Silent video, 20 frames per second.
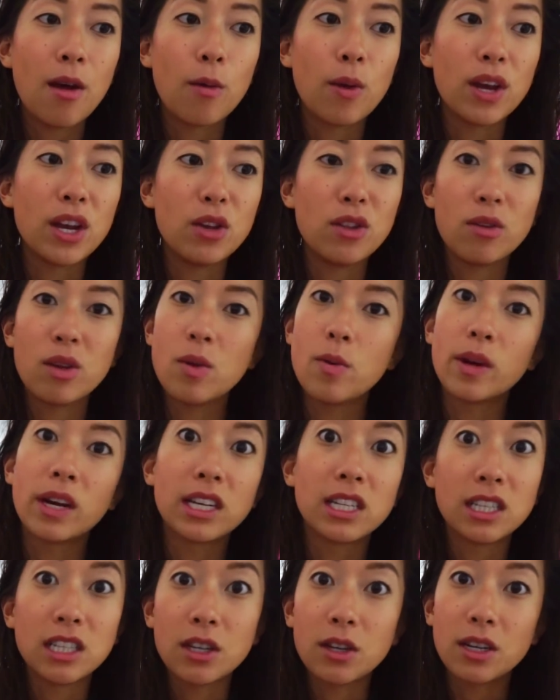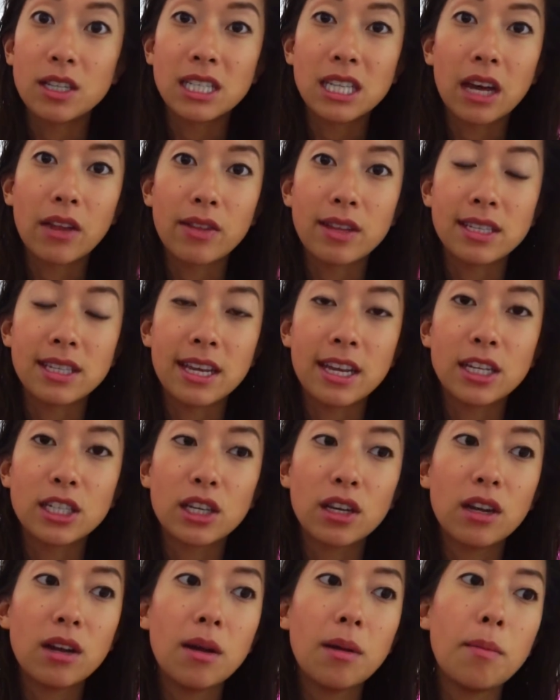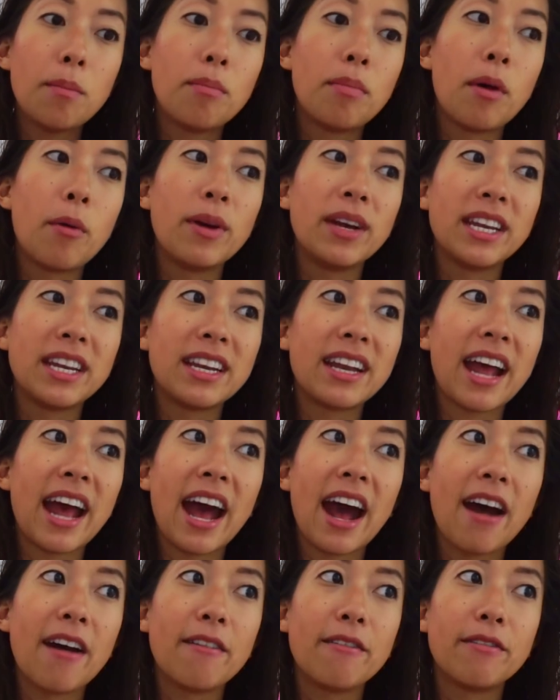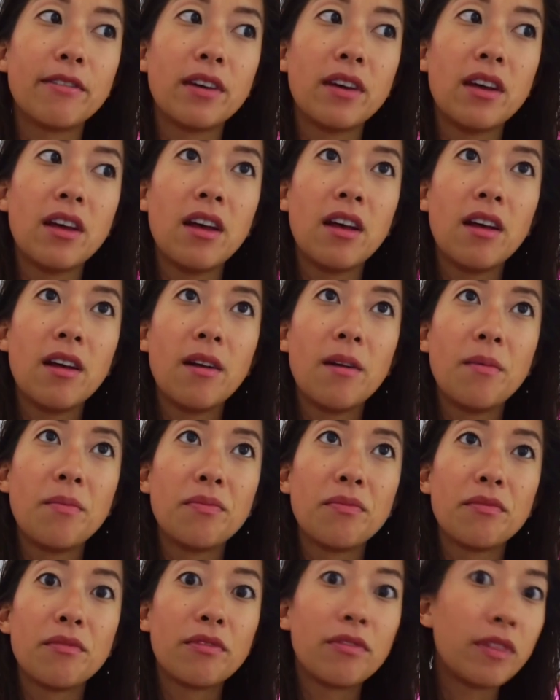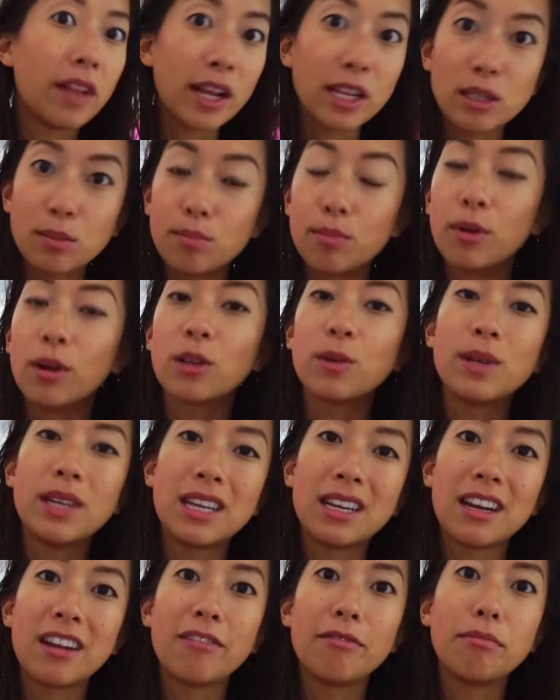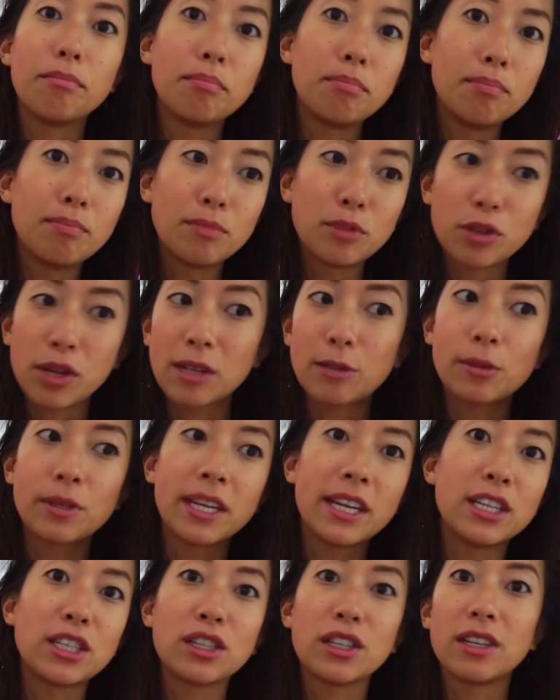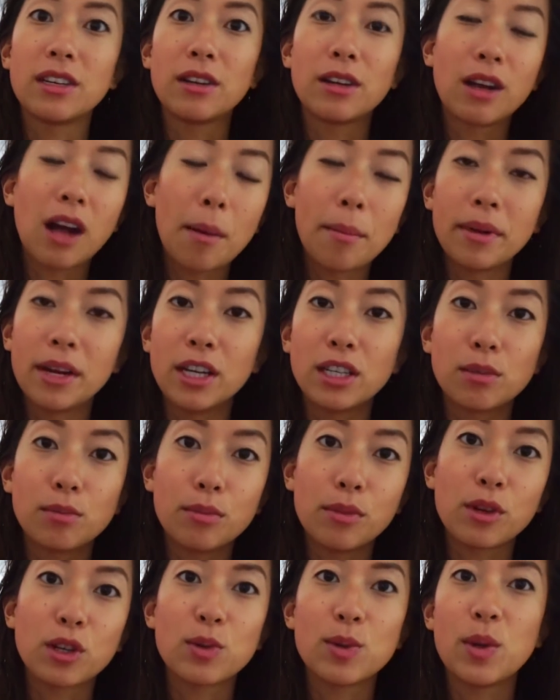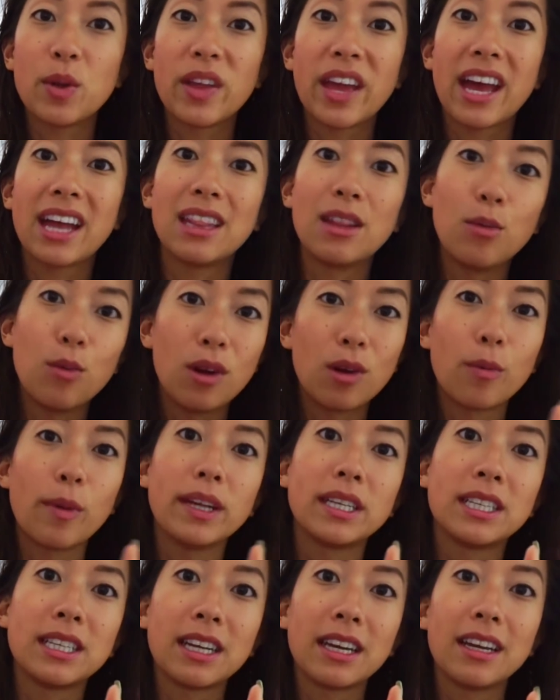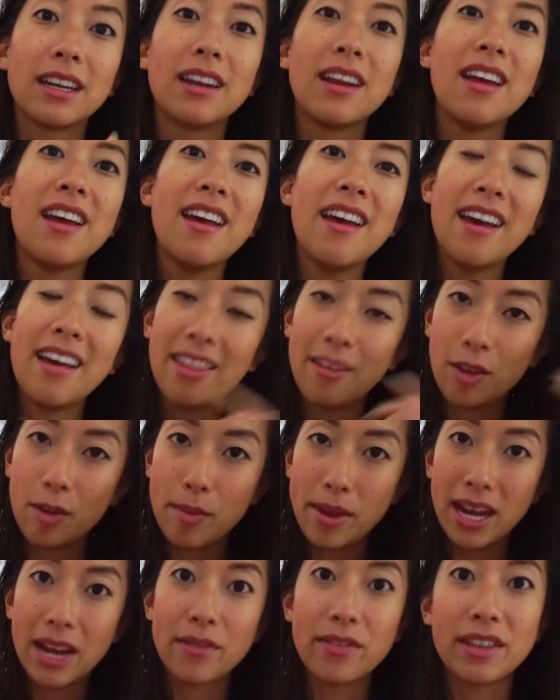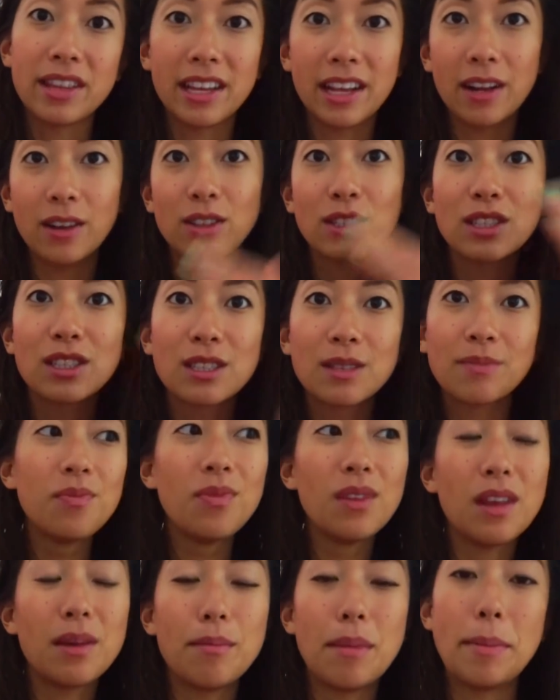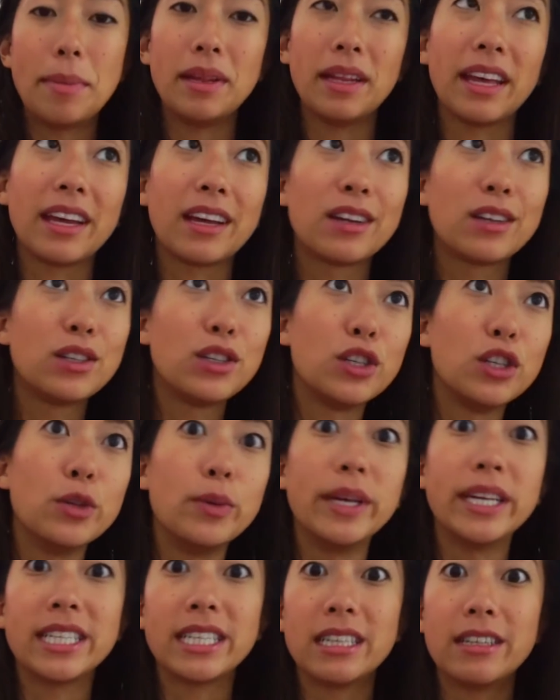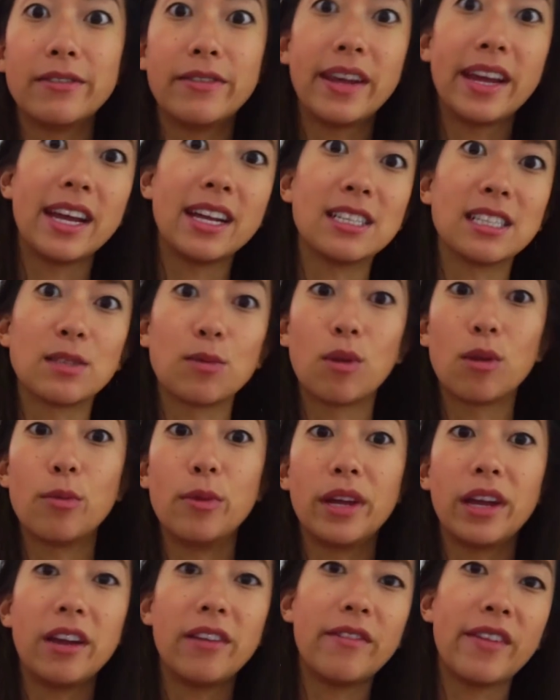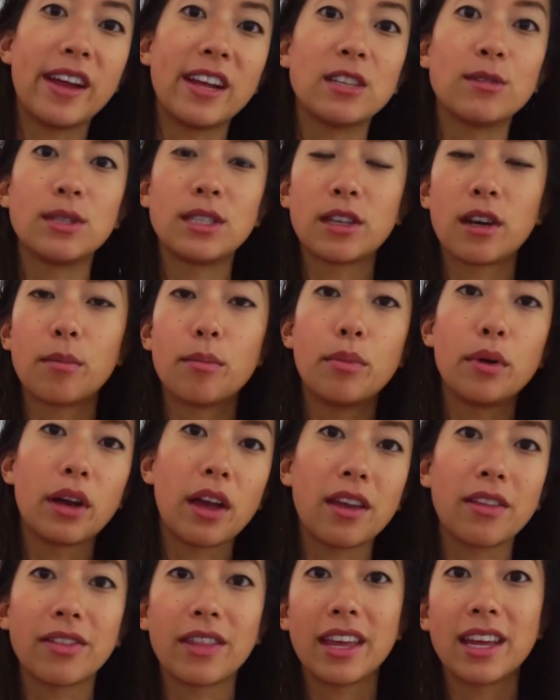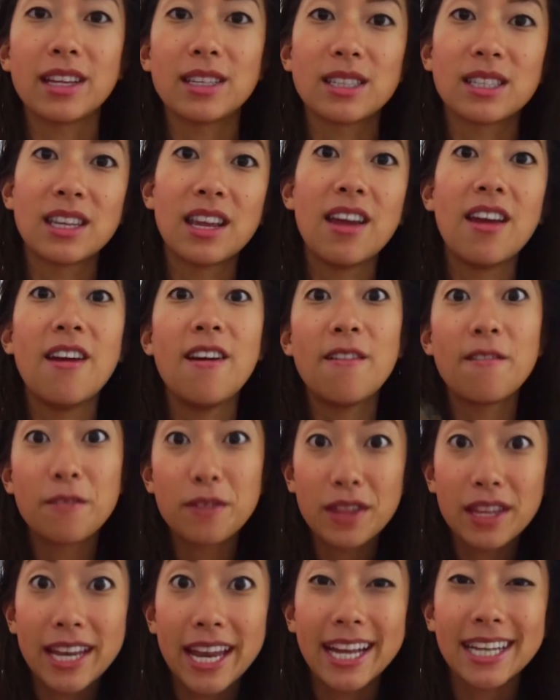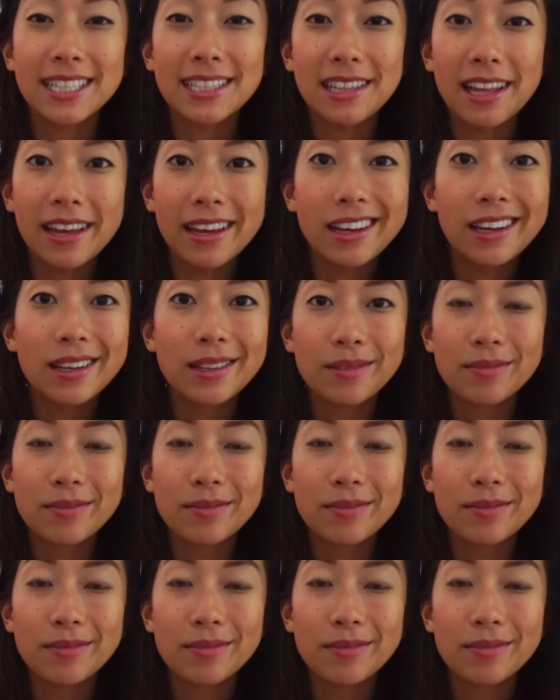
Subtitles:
We knew that we wanted to go to Southeast Asia, but we didn't have flights booked. We didn't have transportation accommodation booked. We only had the one-way ticket, and then we made everything else. Maybe like 2 weeks in advance, 1 week in advance, we'd start booking things for the next leg.